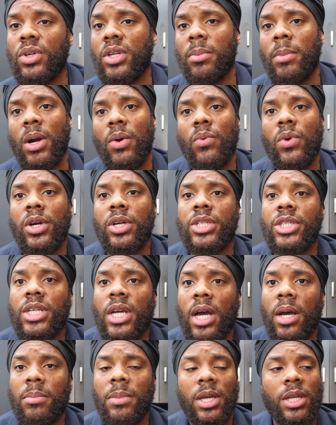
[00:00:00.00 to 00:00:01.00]
it in my
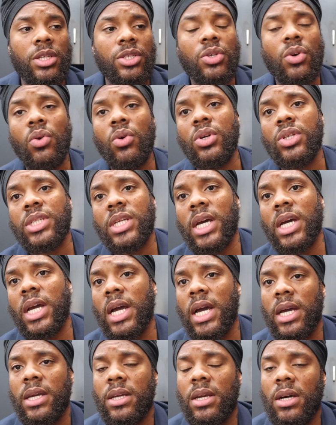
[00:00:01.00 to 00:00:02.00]
workshop. In this course I
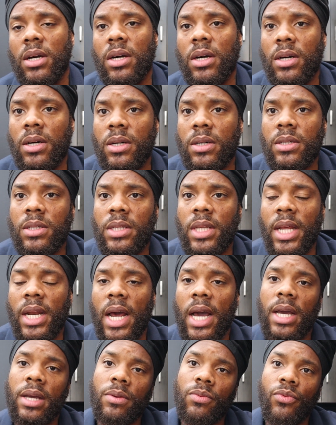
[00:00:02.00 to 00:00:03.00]
got that
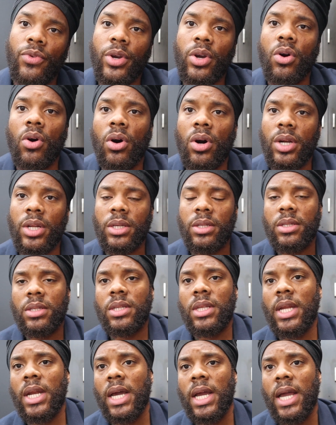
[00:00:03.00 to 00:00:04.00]
I recorded,
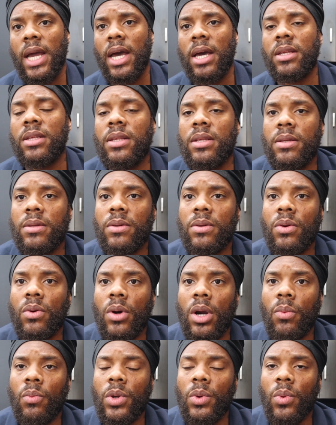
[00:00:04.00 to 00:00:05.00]

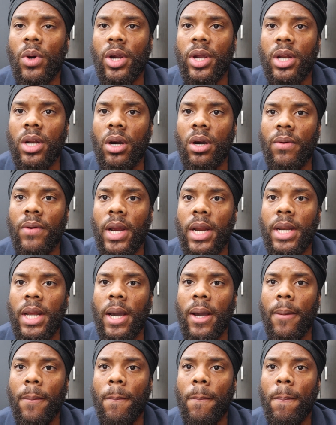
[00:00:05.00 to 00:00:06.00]
we working on right
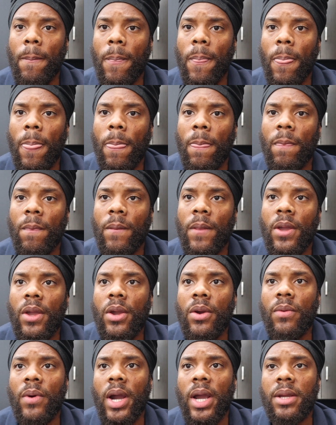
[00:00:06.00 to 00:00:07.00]
now.
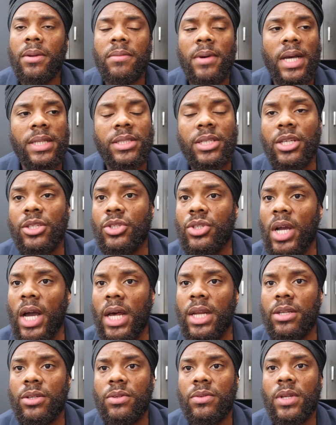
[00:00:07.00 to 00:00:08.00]
Right? I teach you how
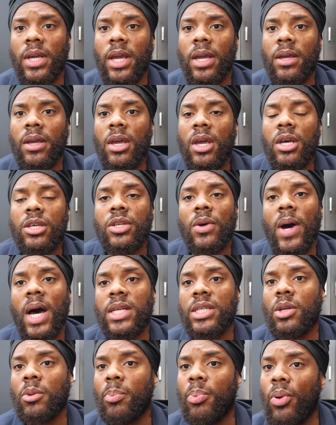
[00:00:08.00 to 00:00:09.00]
to do that. So I
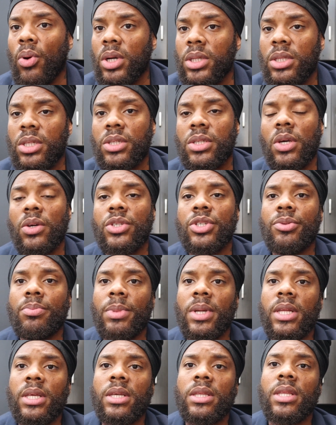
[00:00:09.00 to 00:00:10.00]
support the social
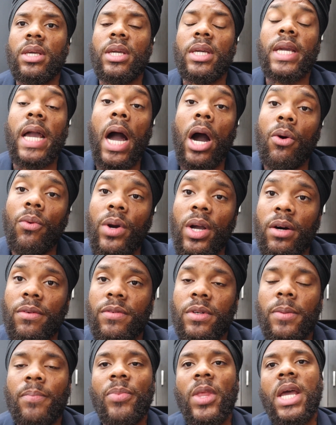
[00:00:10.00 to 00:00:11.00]
media thing.
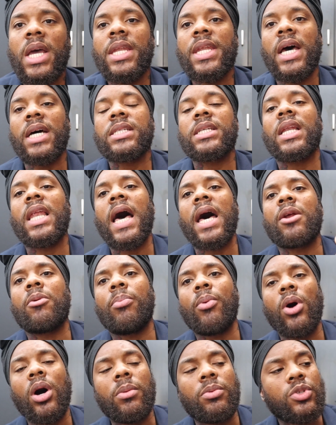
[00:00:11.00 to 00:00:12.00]
However, there's a lot of
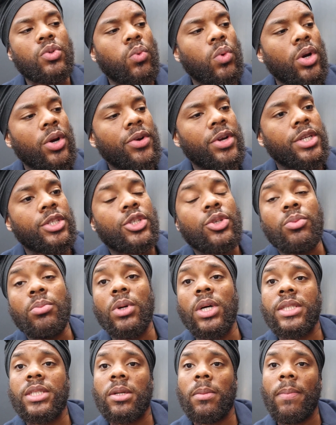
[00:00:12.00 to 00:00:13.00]
barbers worried too
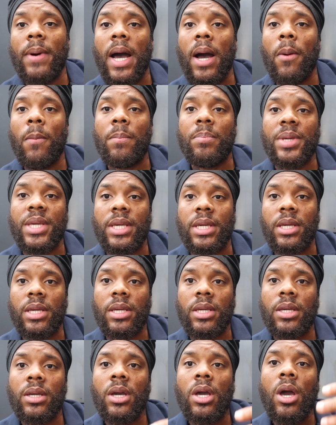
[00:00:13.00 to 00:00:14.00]
much about
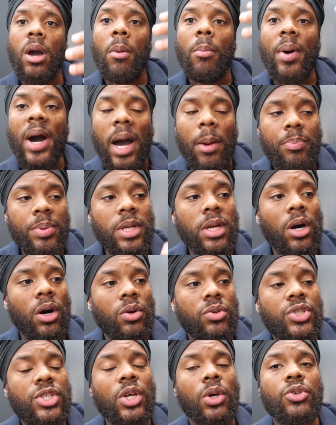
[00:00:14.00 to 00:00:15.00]
being popular
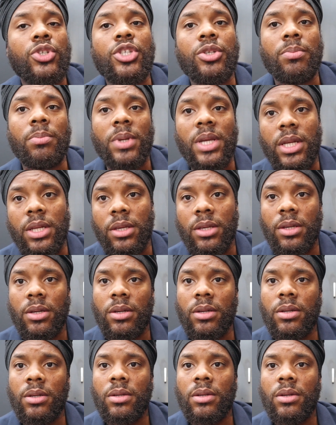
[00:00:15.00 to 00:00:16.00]
on social
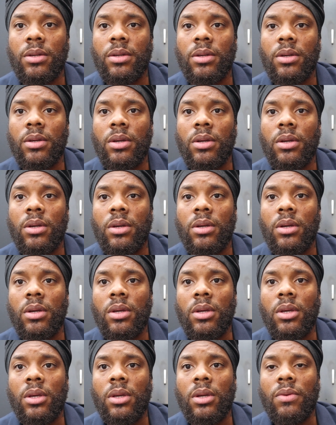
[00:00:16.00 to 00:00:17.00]
media.
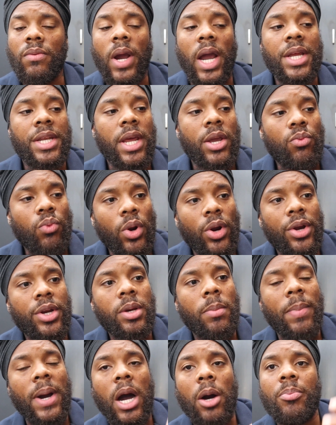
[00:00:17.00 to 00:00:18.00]
Right? They worried
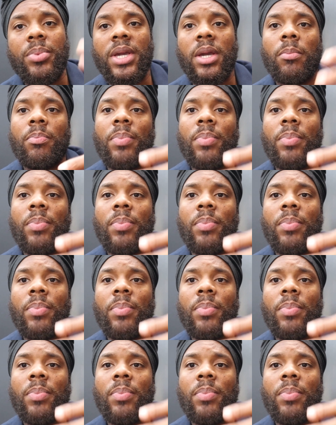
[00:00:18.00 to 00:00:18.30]
about being